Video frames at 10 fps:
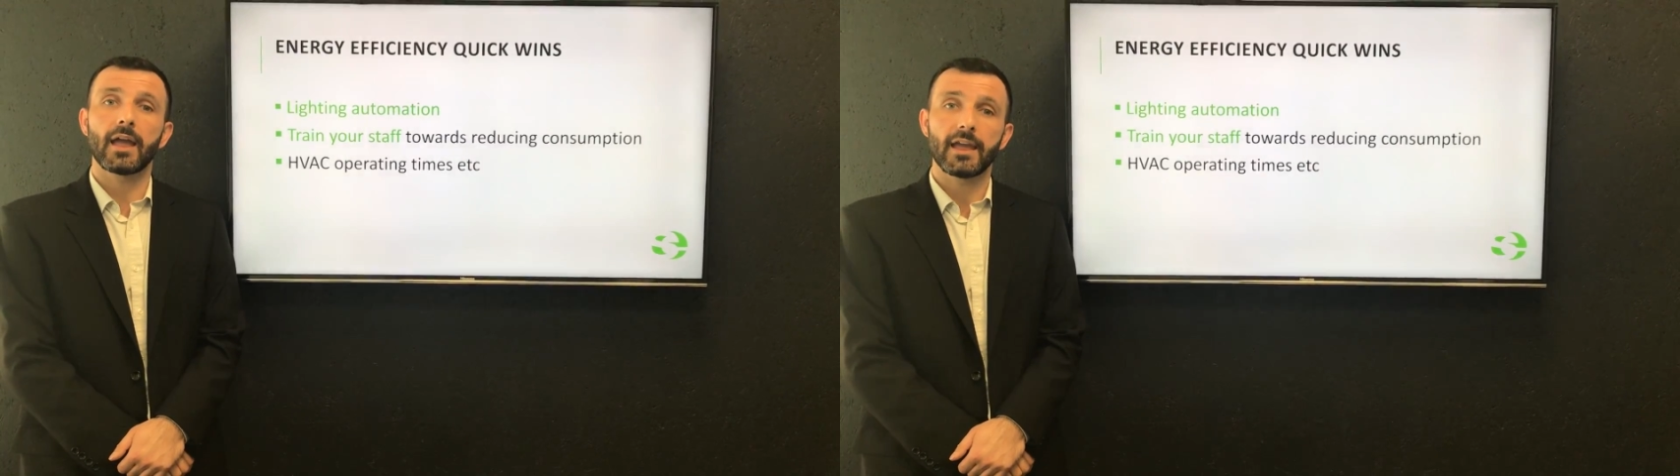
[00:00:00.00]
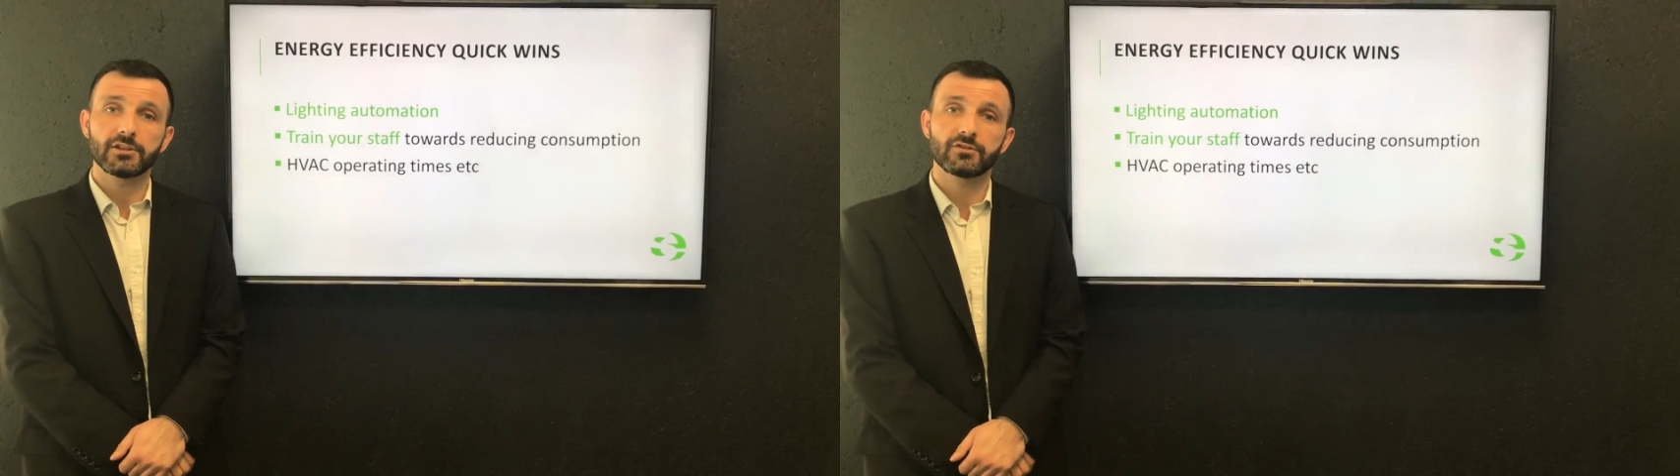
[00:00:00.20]

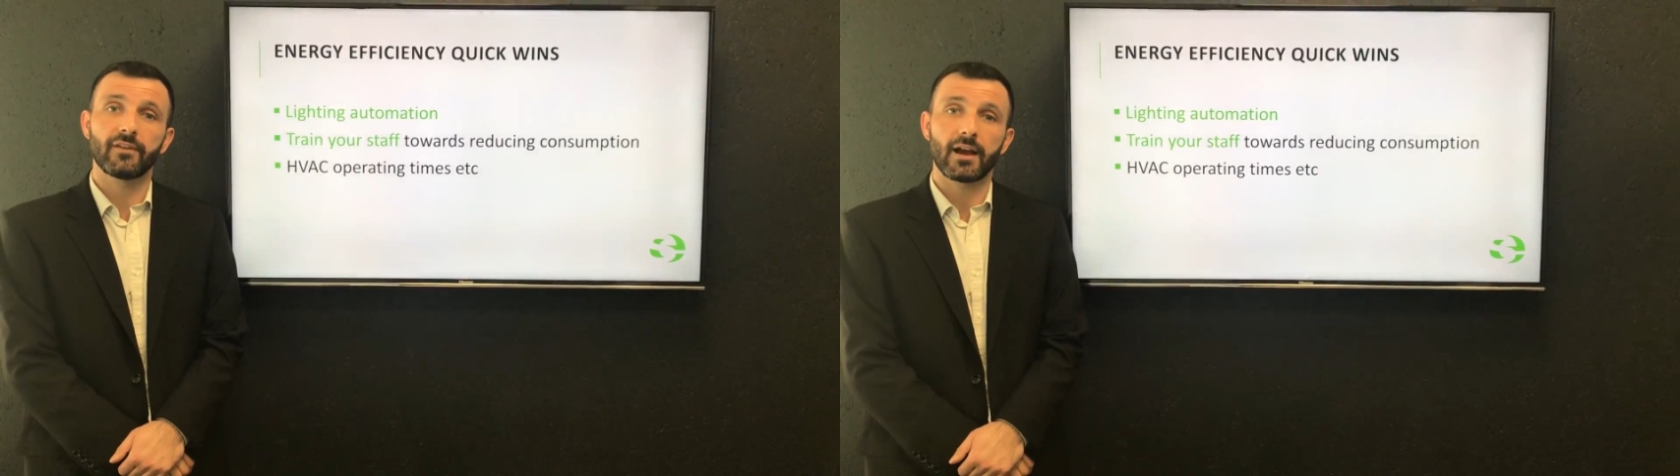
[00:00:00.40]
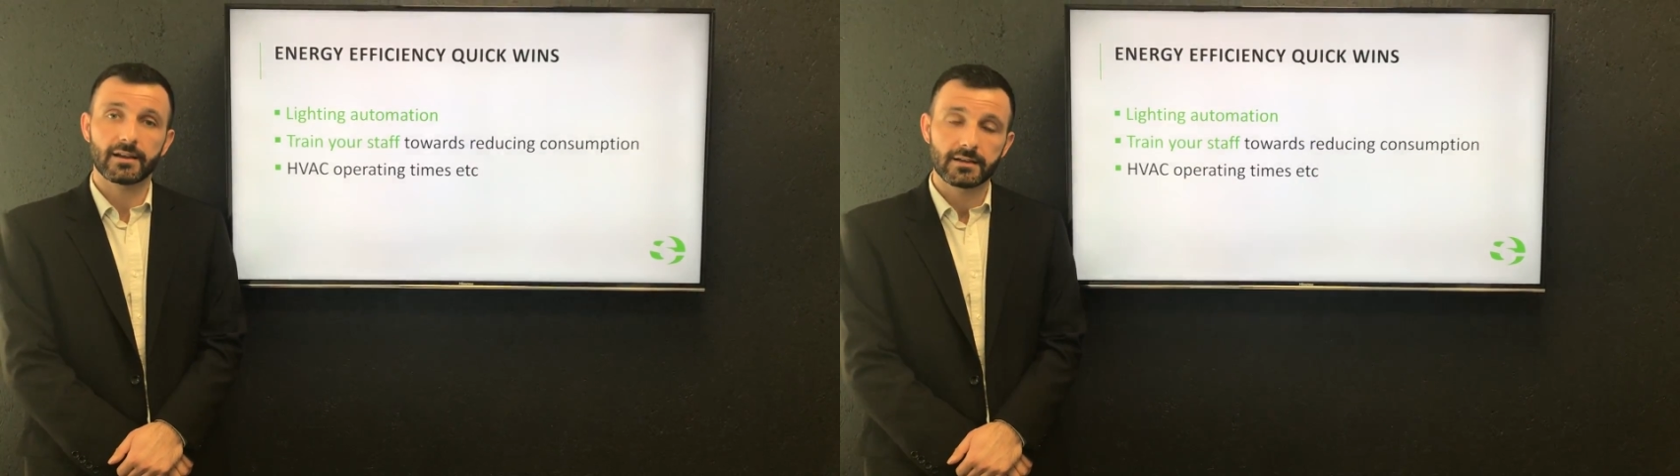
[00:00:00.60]

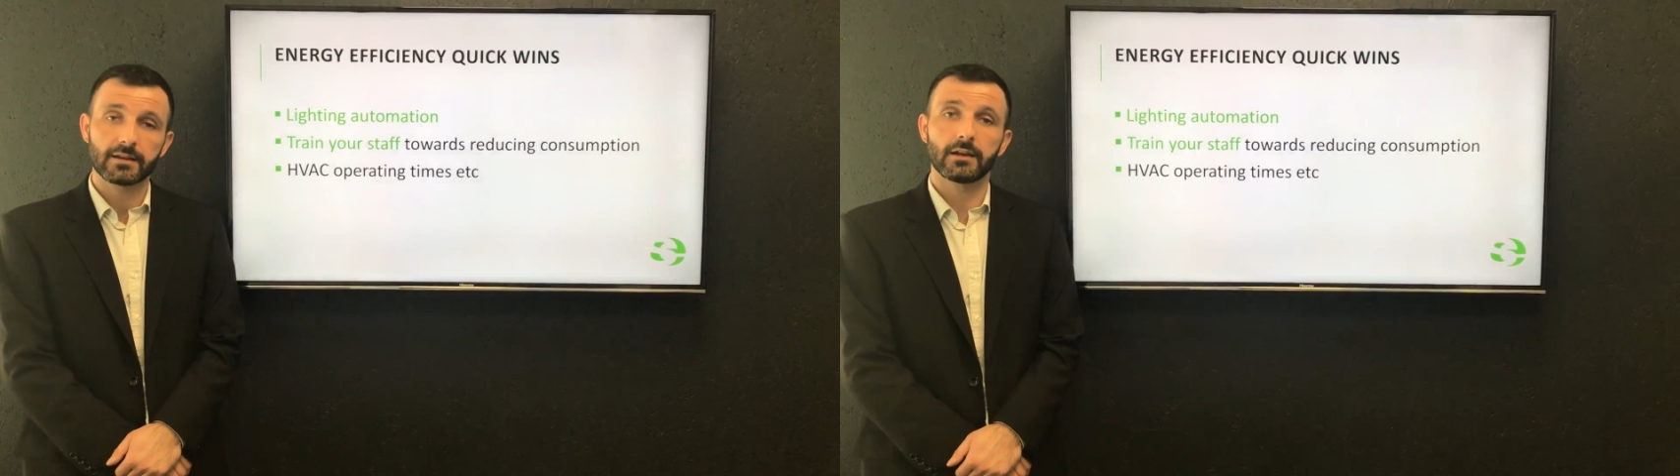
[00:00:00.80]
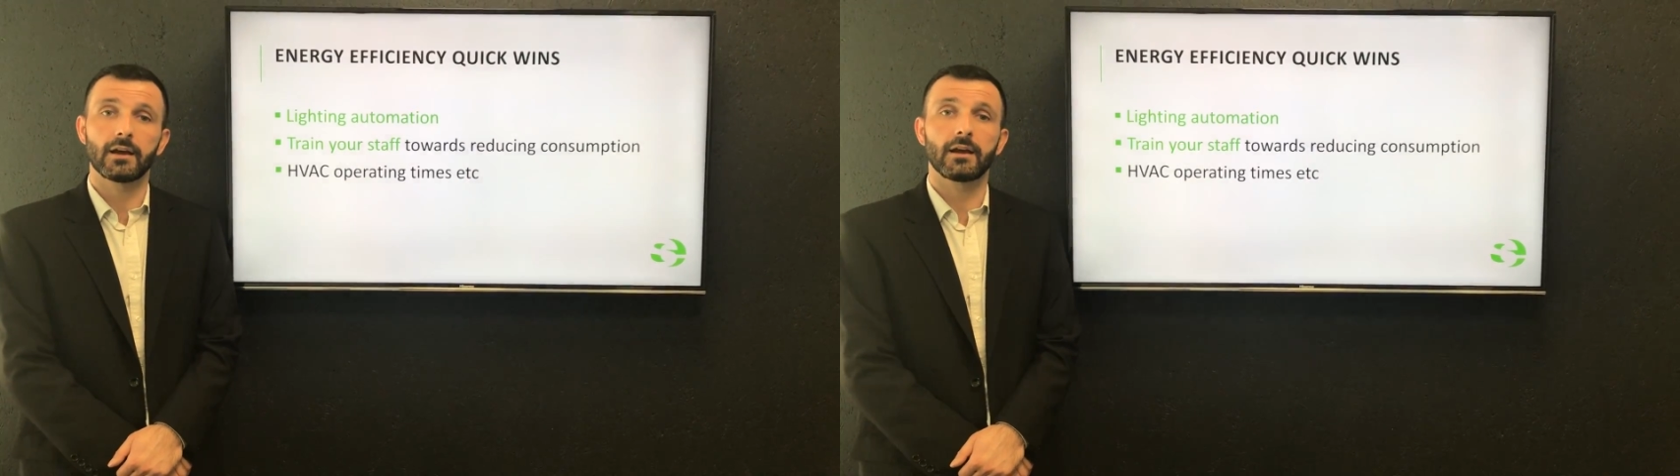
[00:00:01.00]

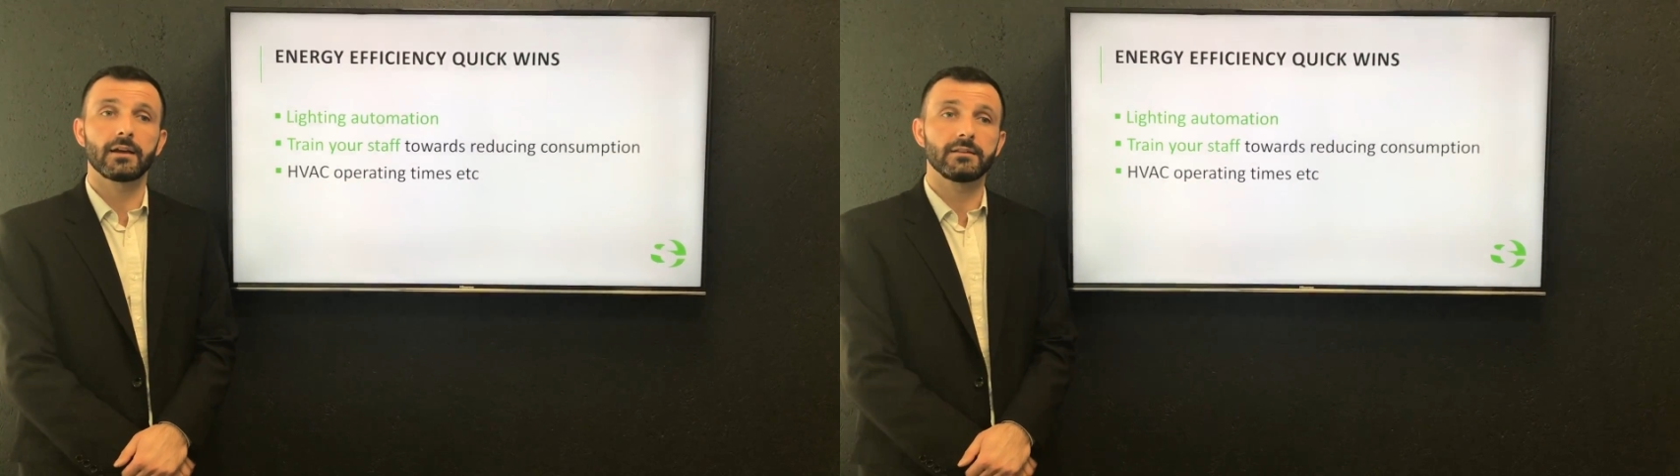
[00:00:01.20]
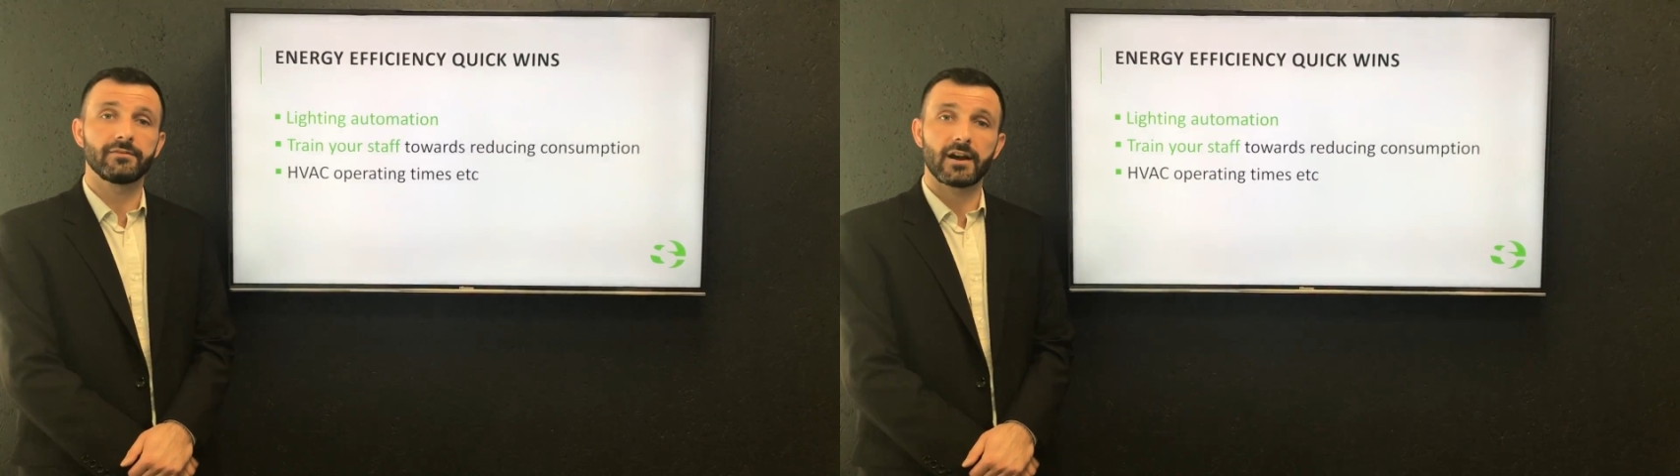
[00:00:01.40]

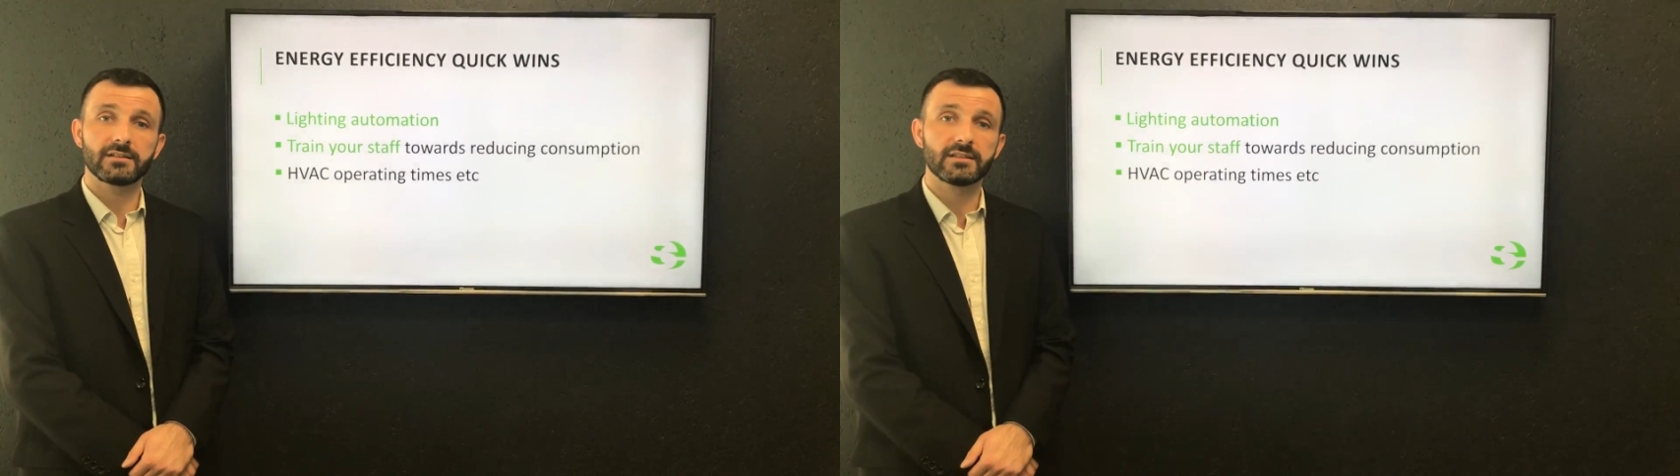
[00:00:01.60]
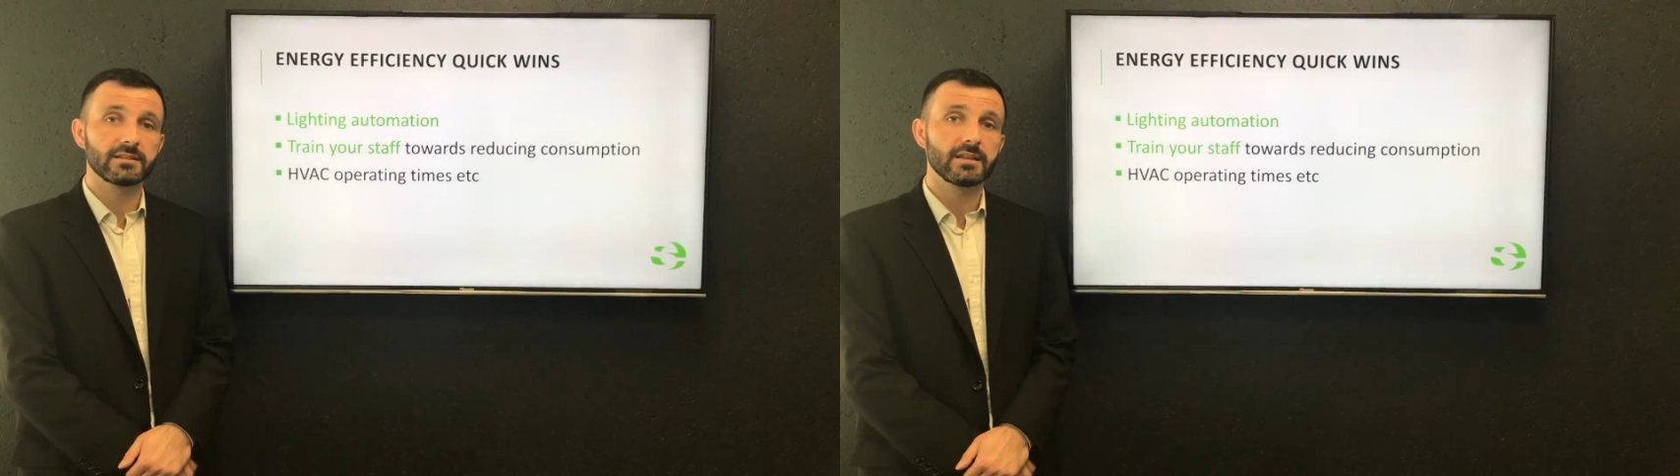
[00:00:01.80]
HVAC
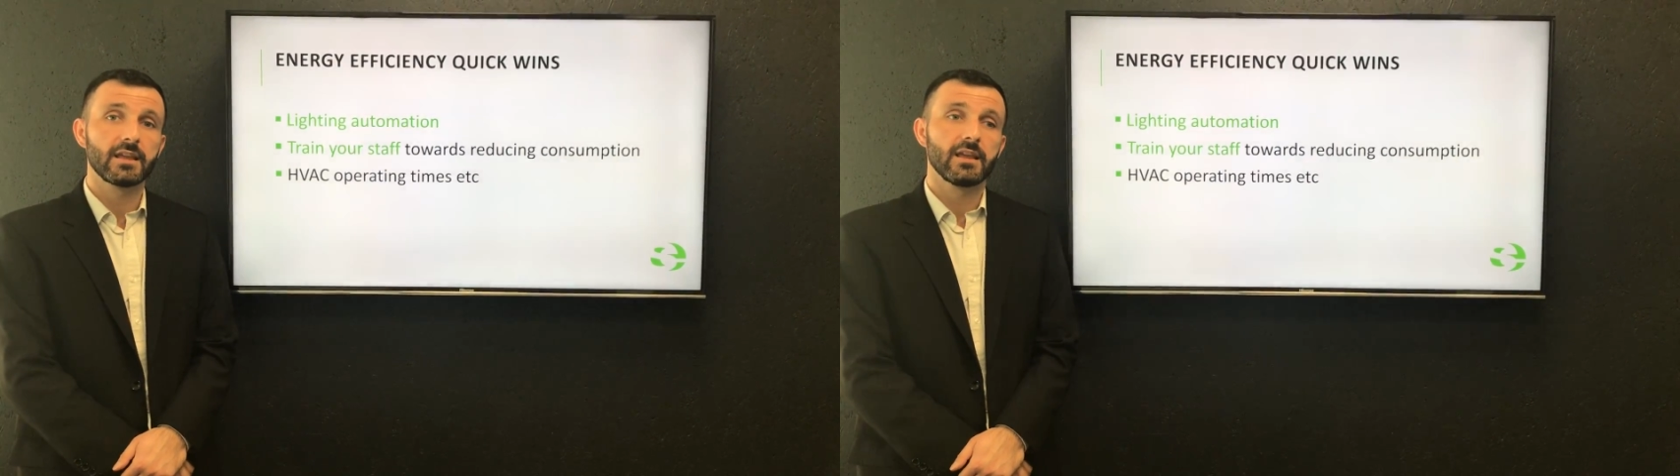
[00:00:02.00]
devices